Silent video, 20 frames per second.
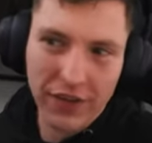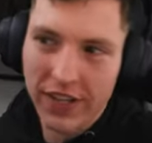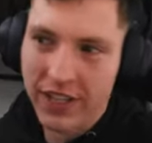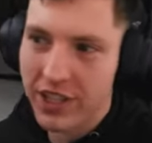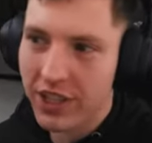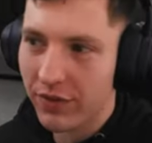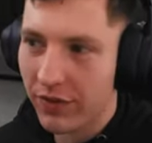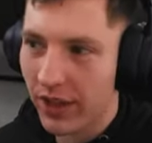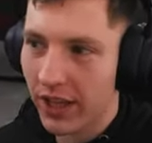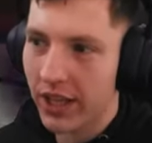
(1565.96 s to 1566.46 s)

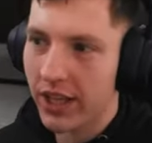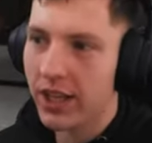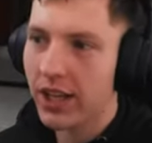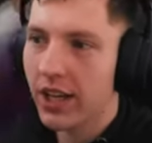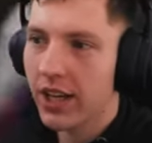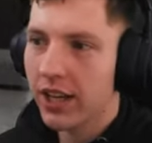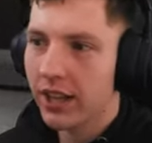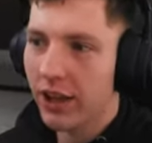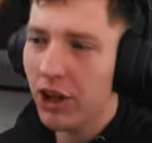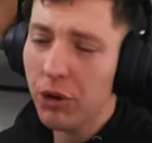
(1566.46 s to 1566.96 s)
defensively.
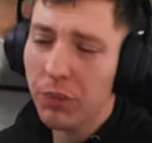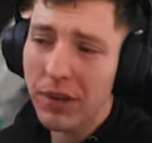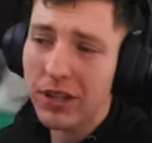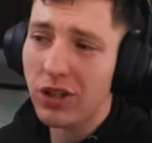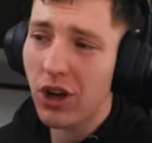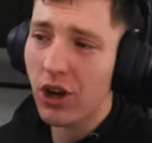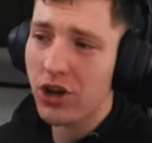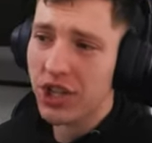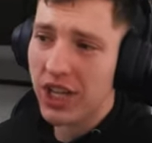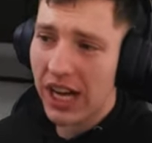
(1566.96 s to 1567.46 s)
A little
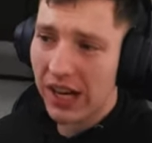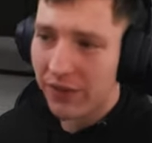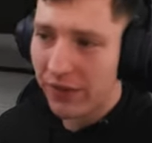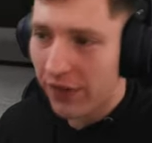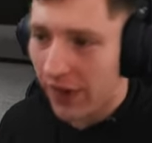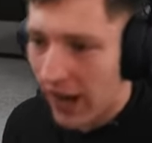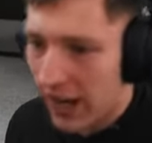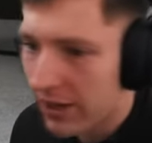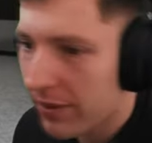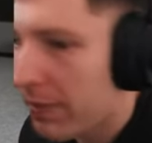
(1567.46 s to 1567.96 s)
bit dodgy up
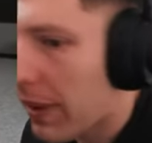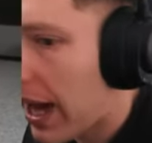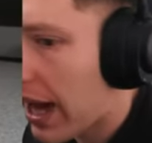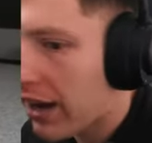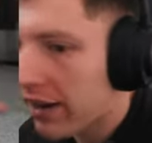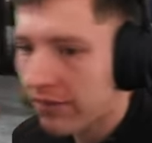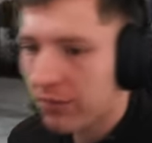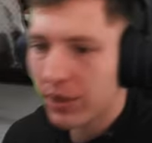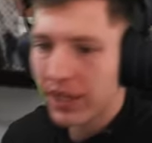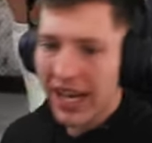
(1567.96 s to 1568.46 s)
front,
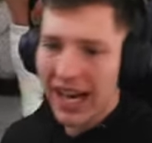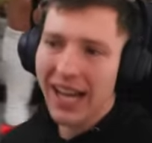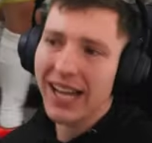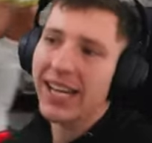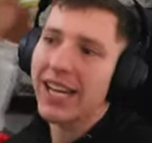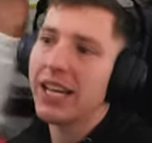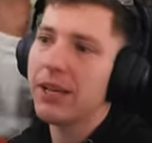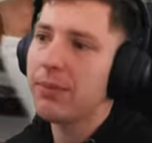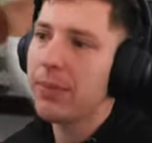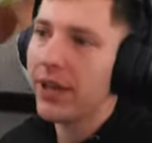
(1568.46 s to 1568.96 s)
but we are
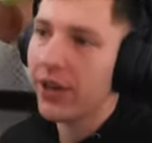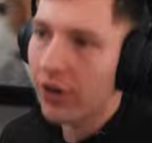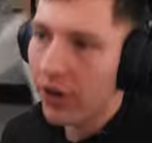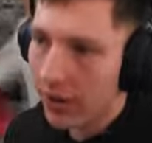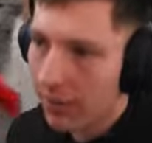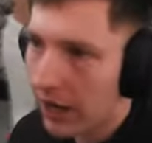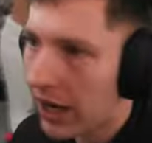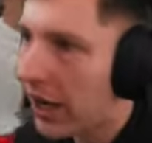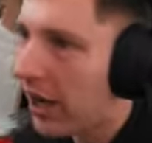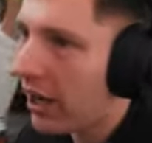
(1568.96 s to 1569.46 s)
getting better,
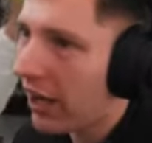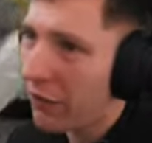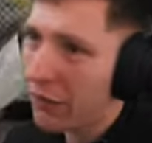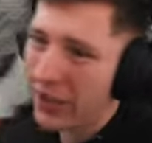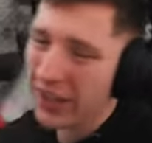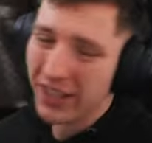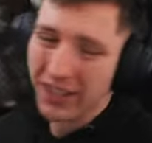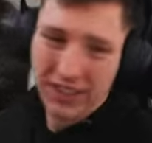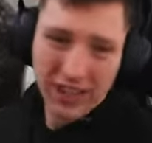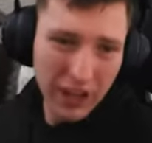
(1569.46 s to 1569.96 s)
I
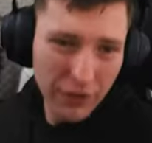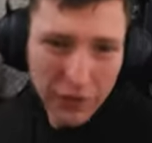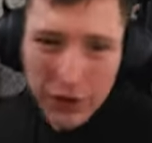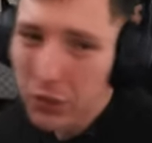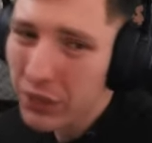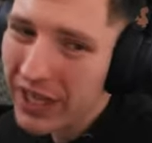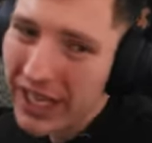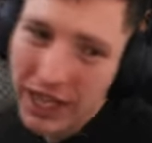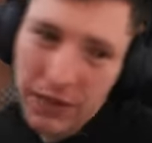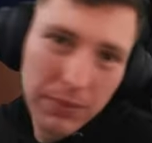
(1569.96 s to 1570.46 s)

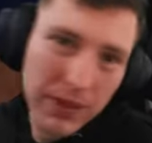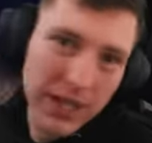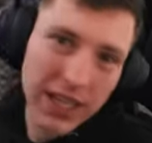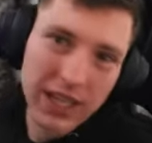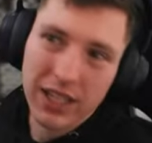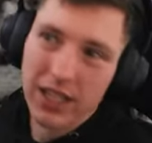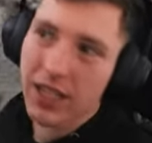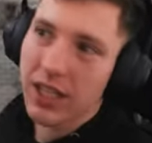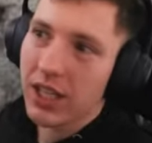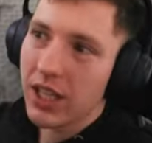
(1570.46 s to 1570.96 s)
think we're getting
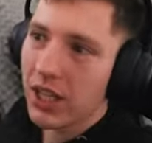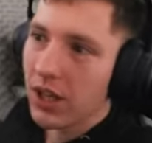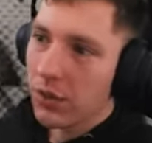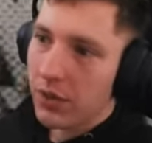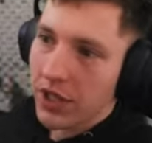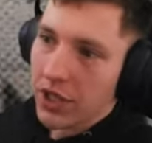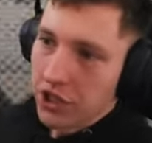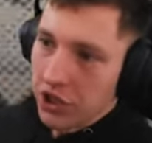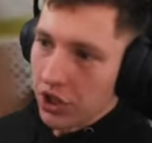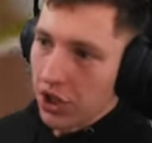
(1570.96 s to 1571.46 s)
better.
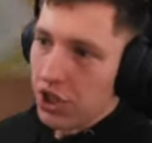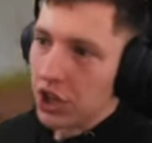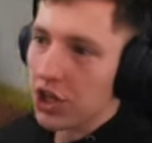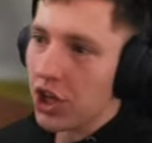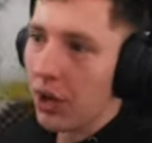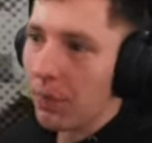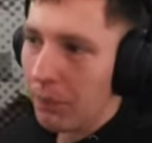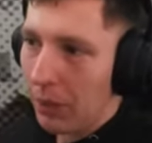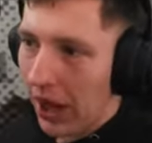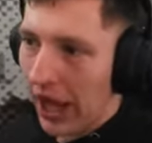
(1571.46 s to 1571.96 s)
We're just going to
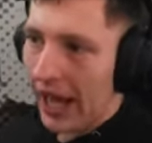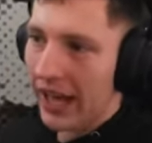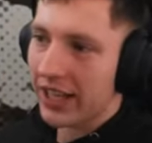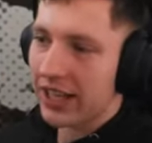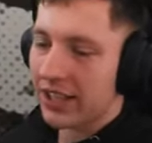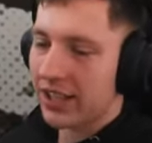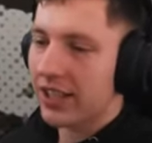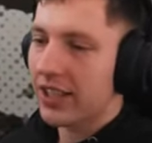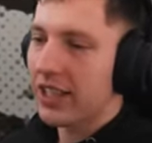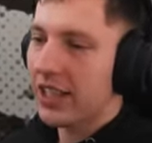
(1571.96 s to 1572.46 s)
stop,
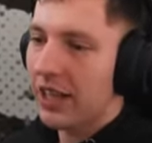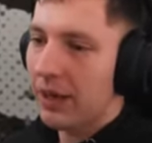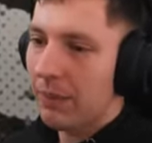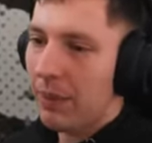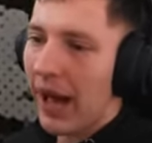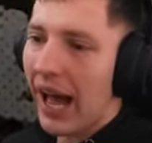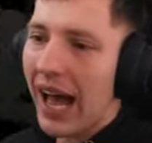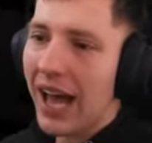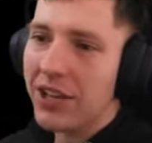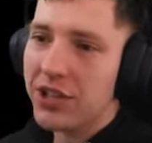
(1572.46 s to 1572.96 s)
like,
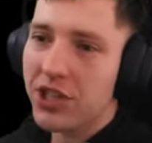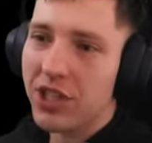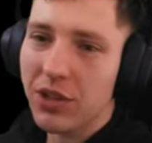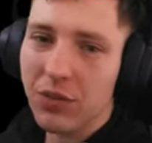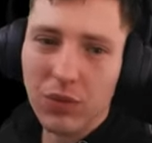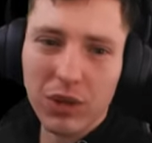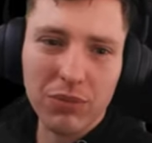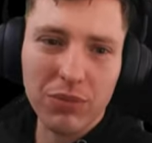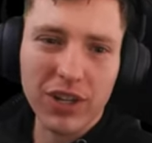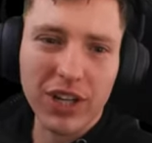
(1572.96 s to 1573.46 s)

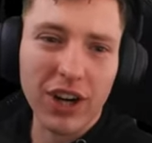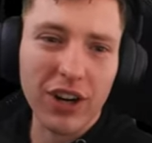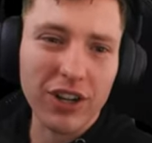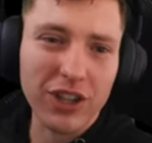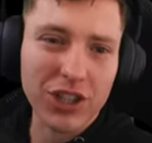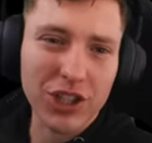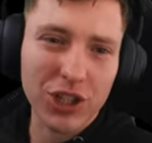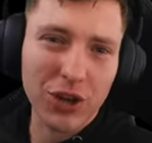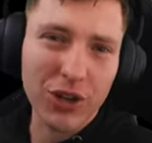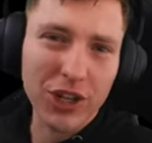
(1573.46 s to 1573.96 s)
passing when we've got
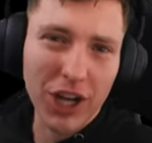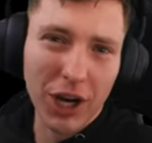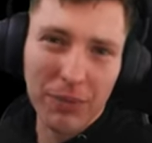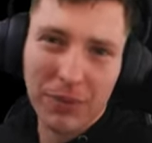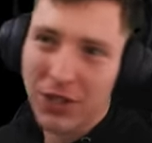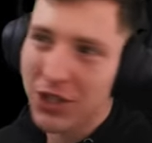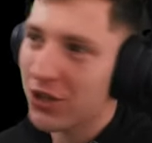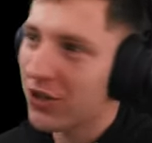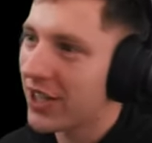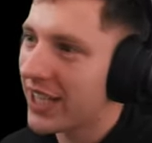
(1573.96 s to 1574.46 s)
a shooting
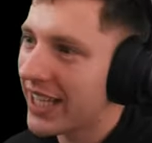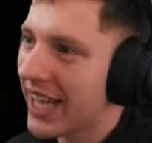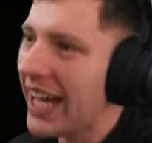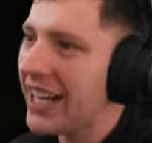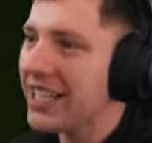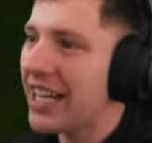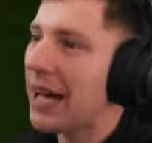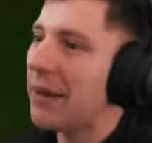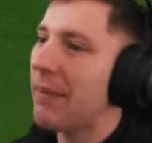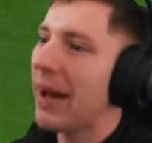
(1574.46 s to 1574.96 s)
opportunity.
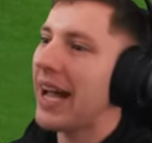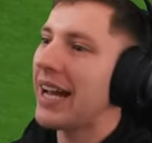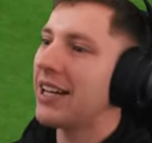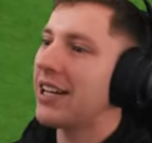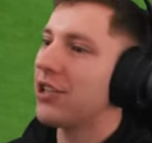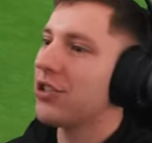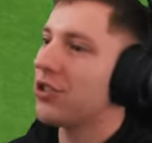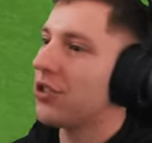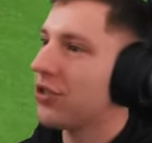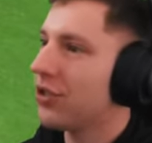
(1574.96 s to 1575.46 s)
That's our
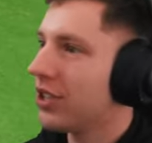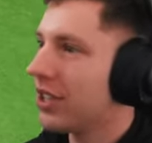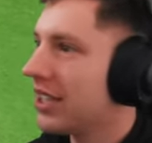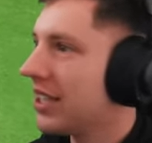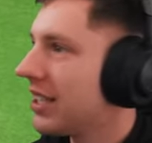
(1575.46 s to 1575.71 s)
main issue.